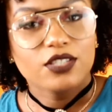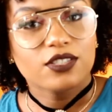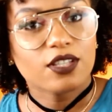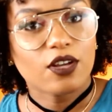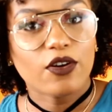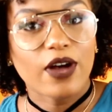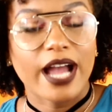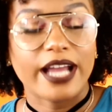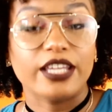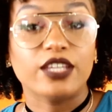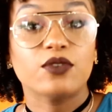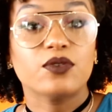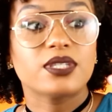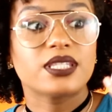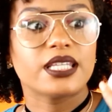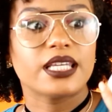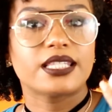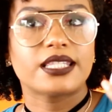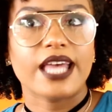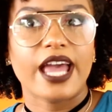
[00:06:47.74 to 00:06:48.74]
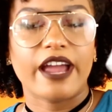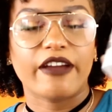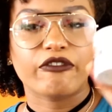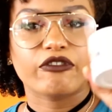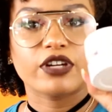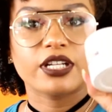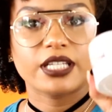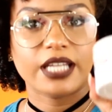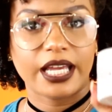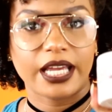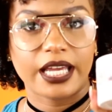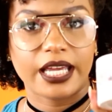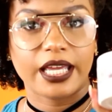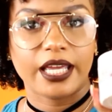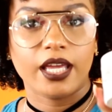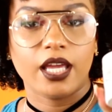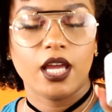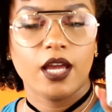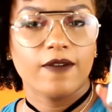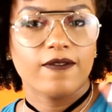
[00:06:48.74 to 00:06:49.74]
So I used this every
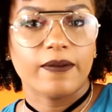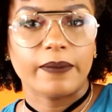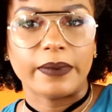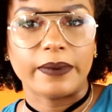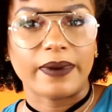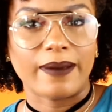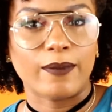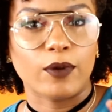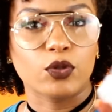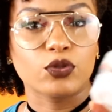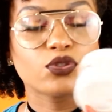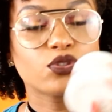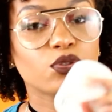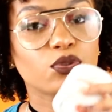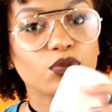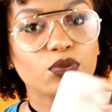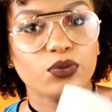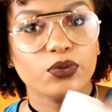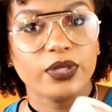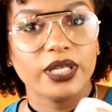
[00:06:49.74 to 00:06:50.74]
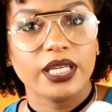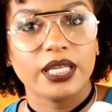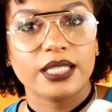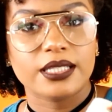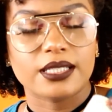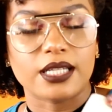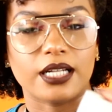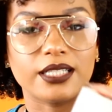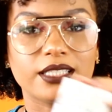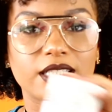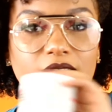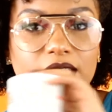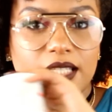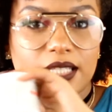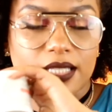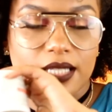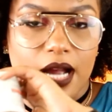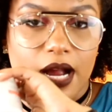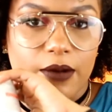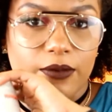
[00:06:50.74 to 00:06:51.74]
day, maybe about 2 weeks until the
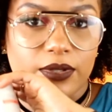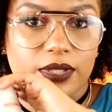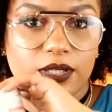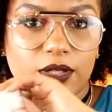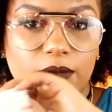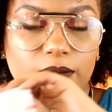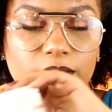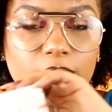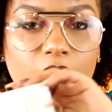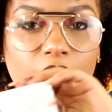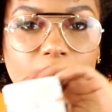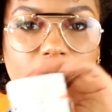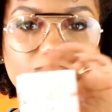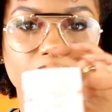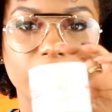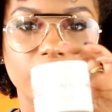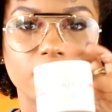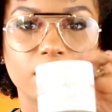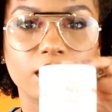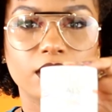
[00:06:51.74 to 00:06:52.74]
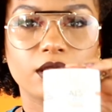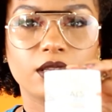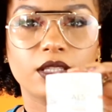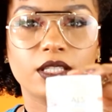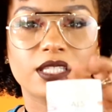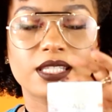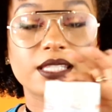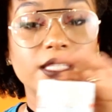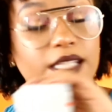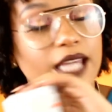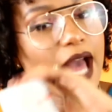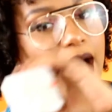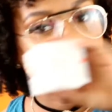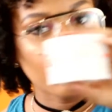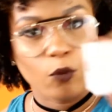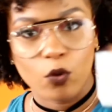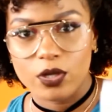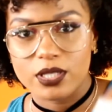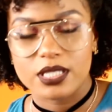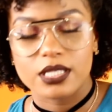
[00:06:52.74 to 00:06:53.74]
scar was until the
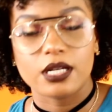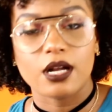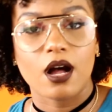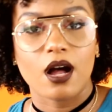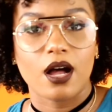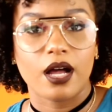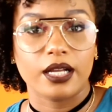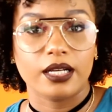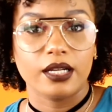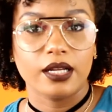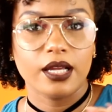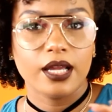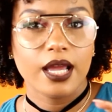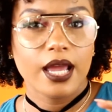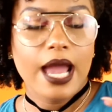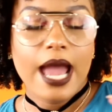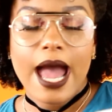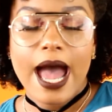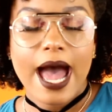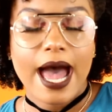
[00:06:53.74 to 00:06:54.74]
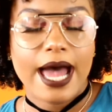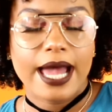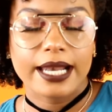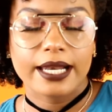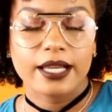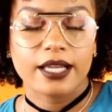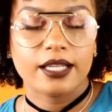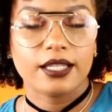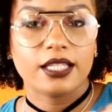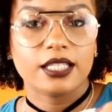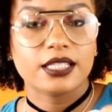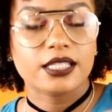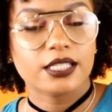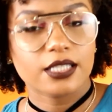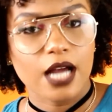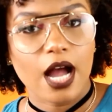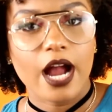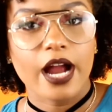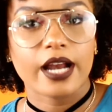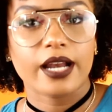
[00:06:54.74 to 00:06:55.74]
scab was gone. And the
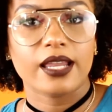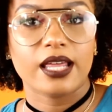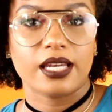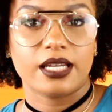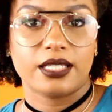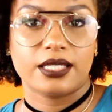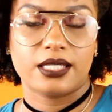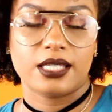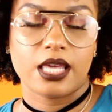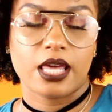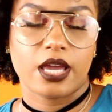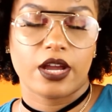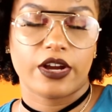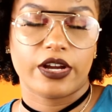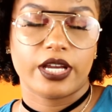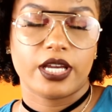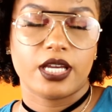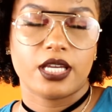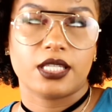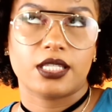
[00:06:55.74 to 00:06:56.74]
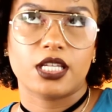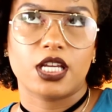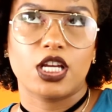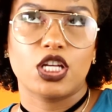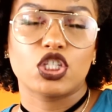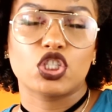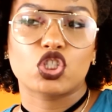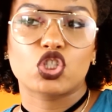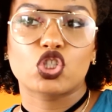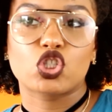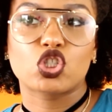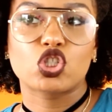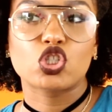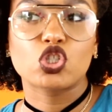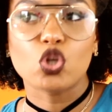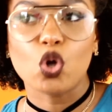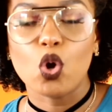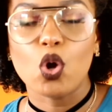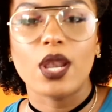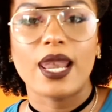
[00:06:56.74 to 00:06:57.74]
scar that is there is
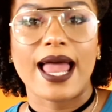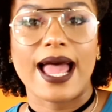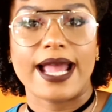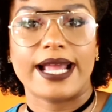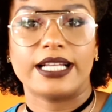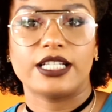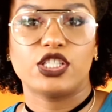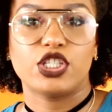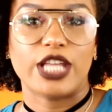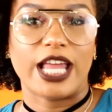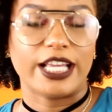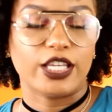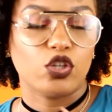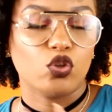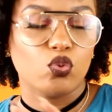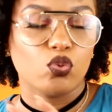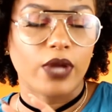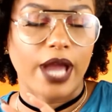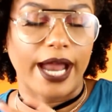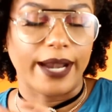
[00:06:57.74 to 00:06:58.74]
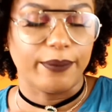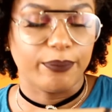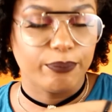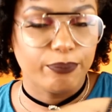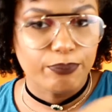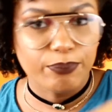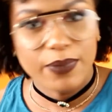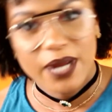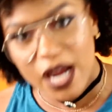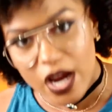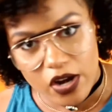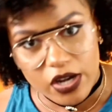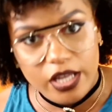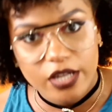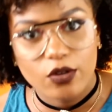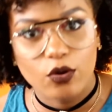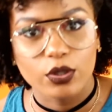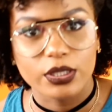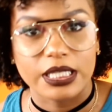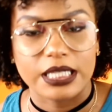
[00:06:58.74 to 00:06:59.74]
so light, like you can
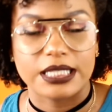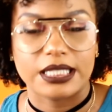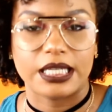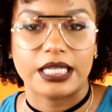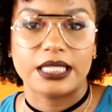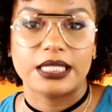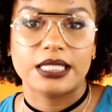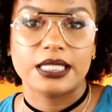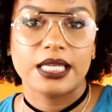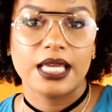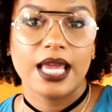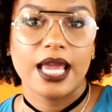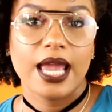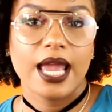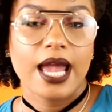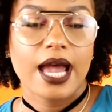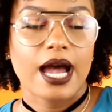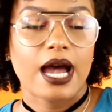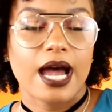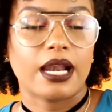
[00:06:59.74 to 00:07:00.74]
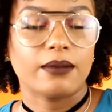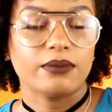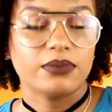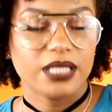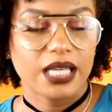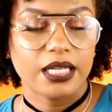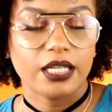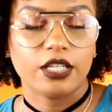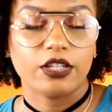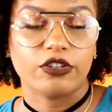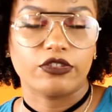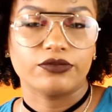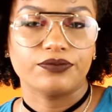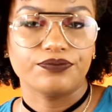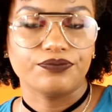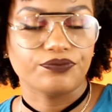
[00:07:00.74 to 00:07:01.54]
barely notice it. And I'm telling you,